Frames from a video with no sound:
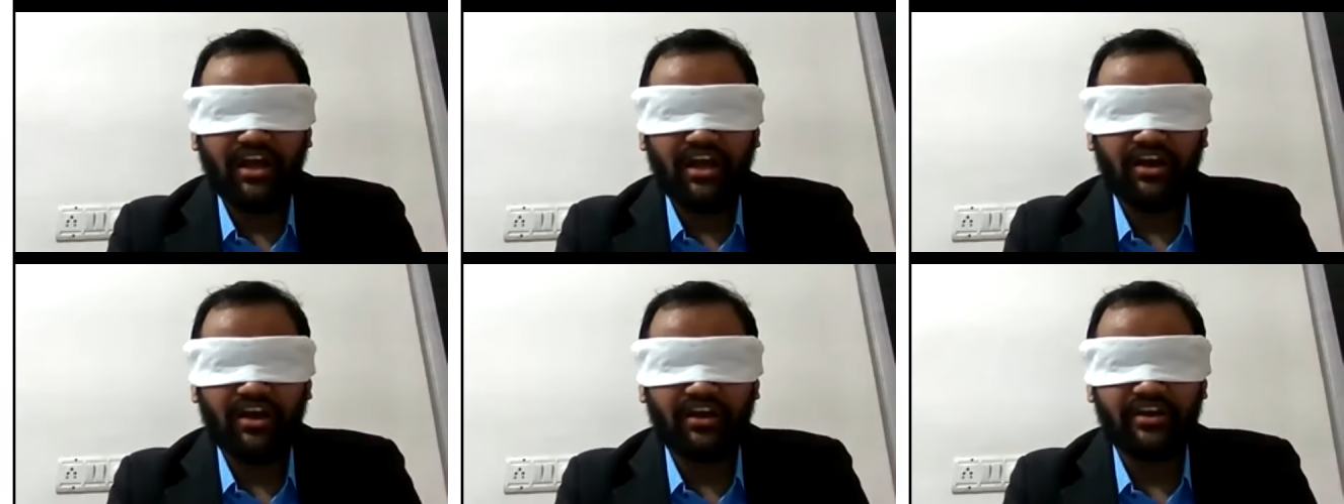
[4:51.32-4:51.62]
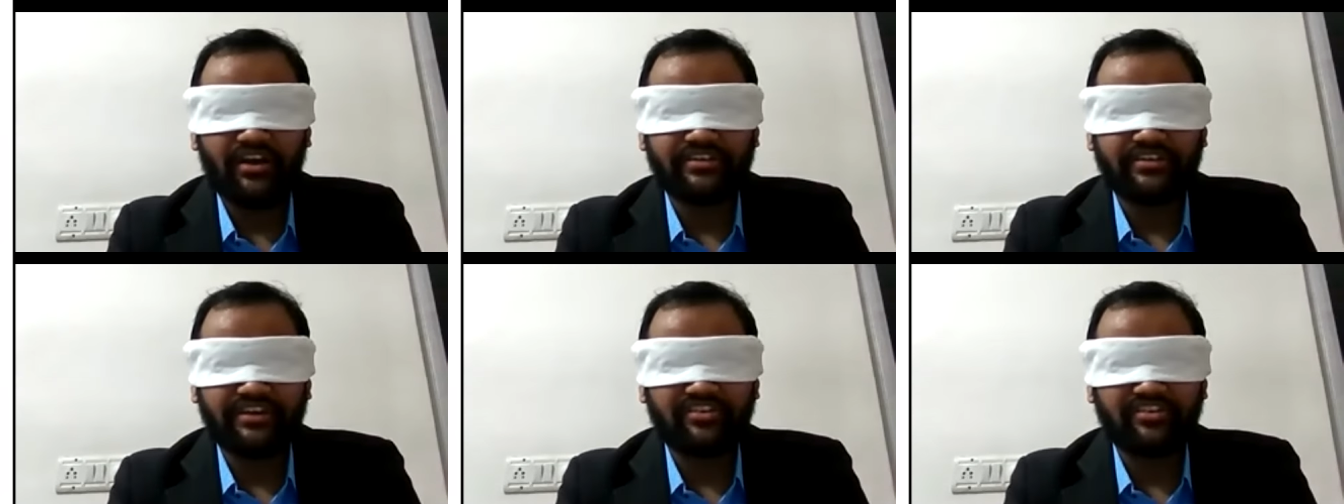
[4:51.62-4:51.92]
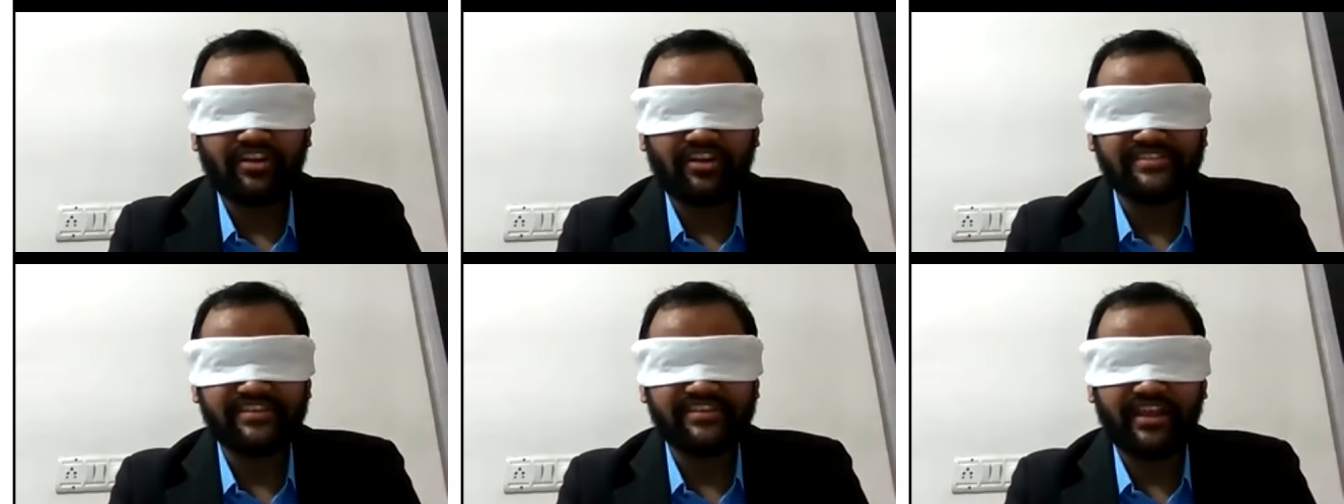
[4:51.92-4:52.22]

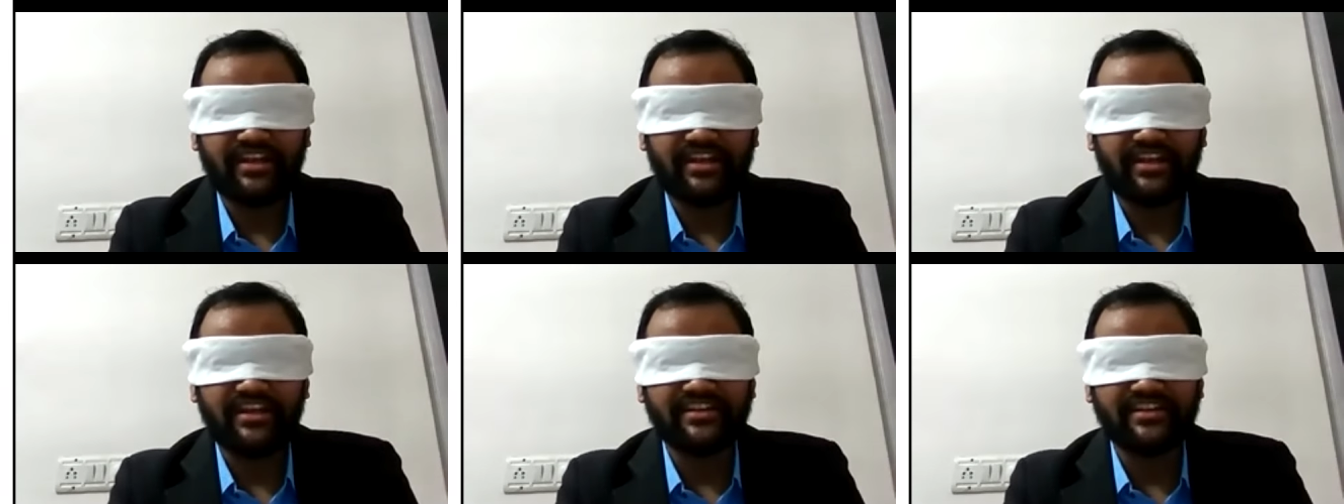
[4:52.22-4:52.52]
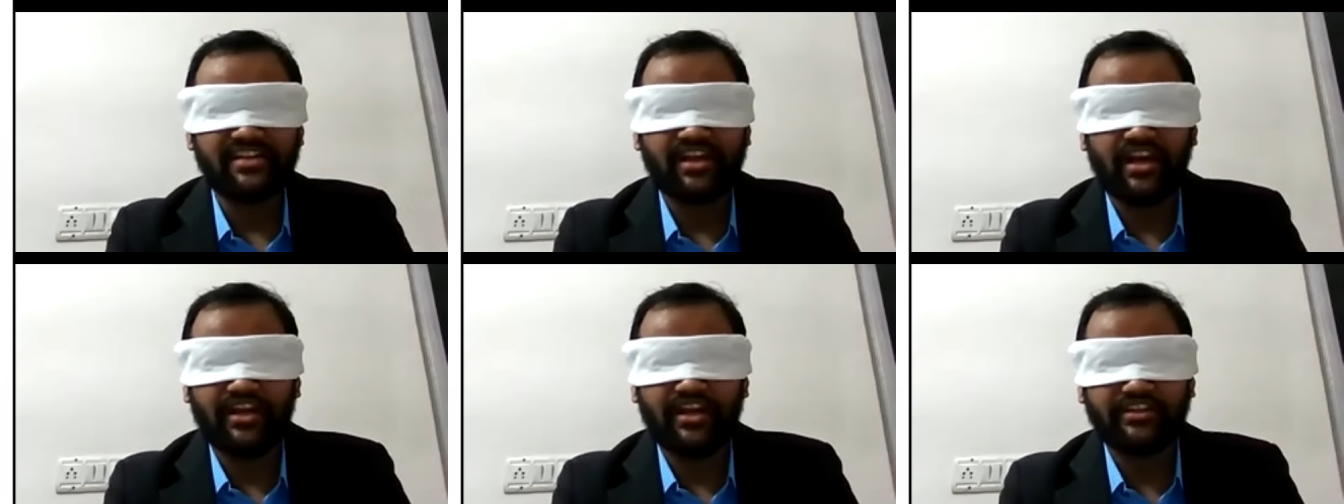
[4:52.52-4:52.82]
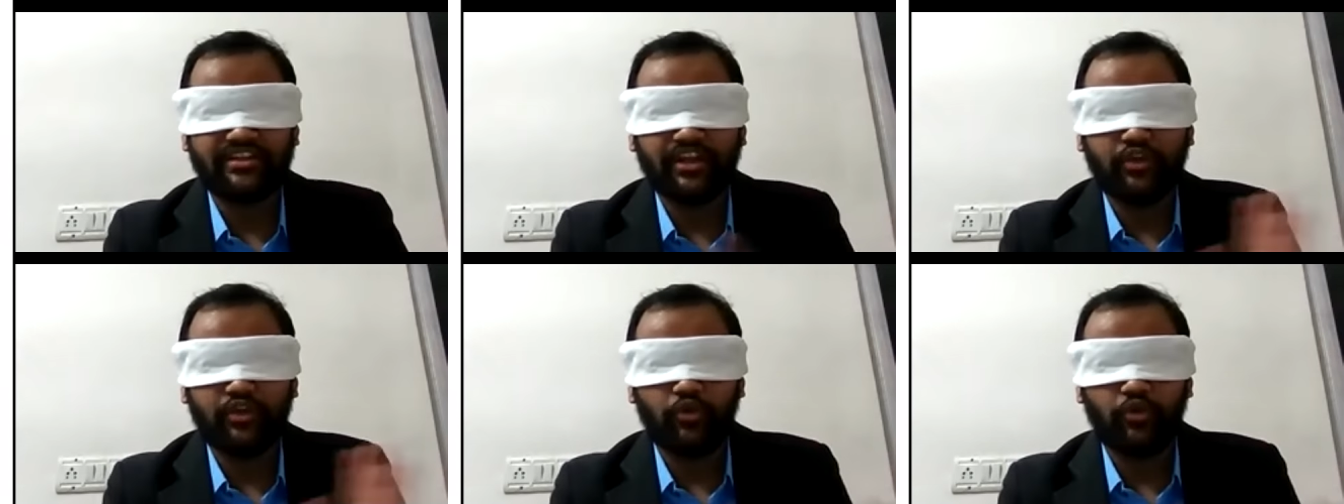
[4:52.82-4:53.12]
Tetracycline is
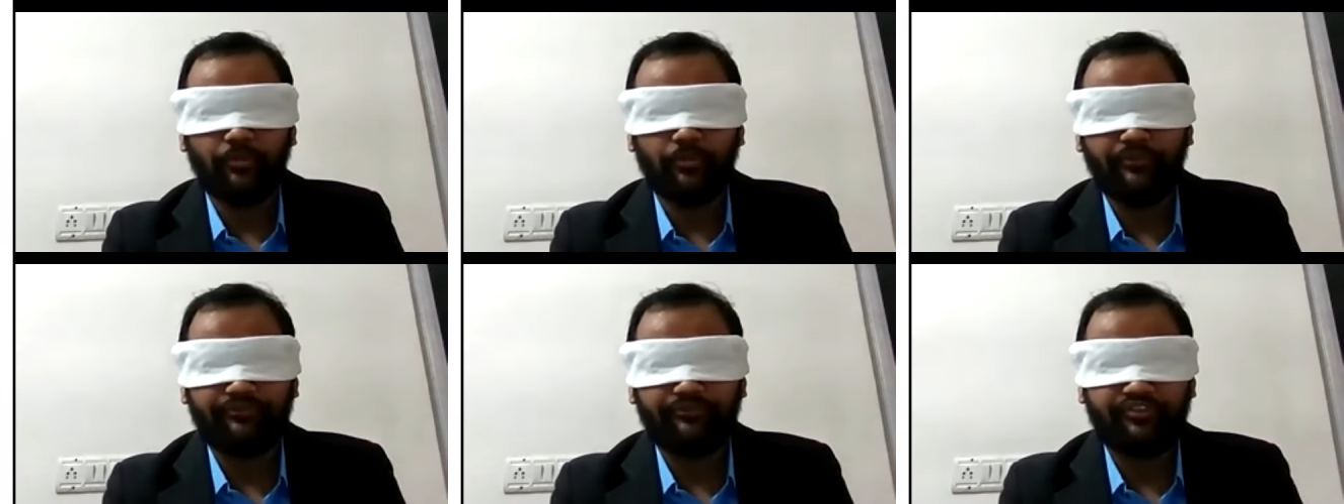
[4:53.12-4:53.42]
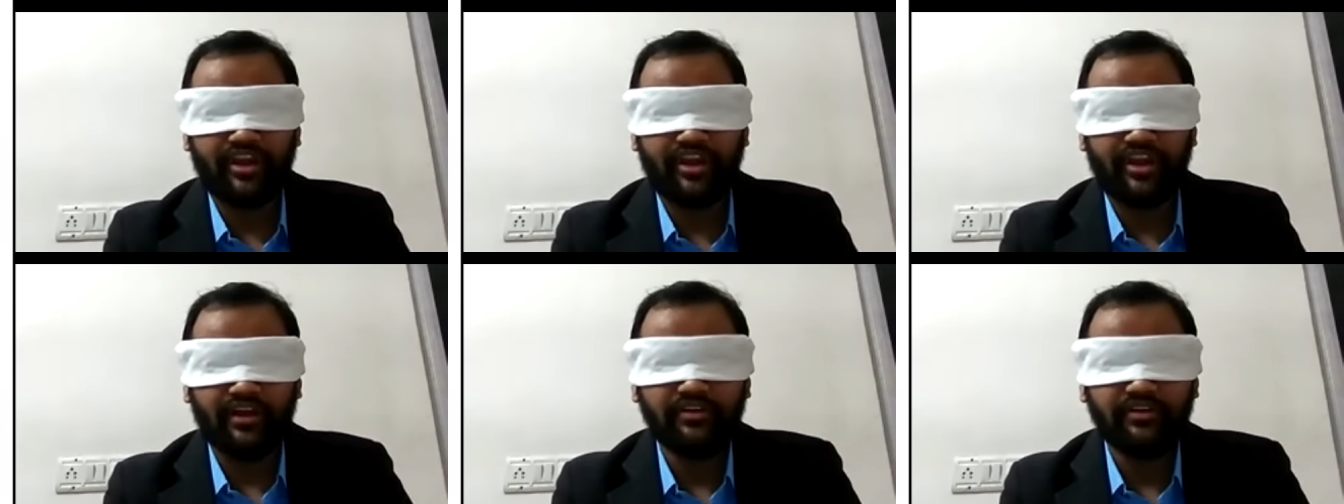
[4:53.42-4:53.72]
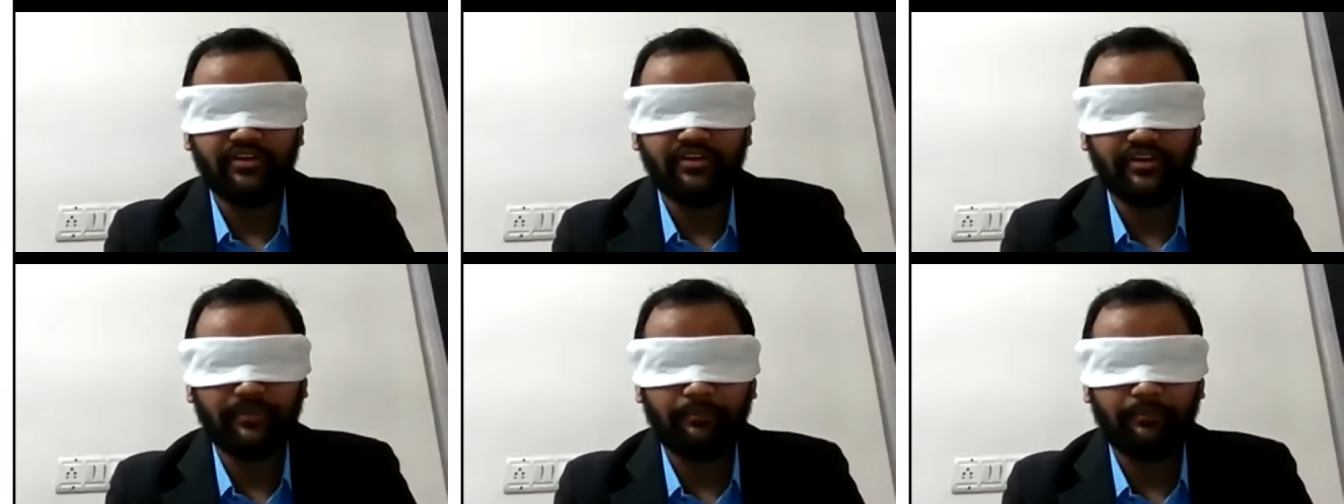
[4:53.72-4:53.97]
another group of drug,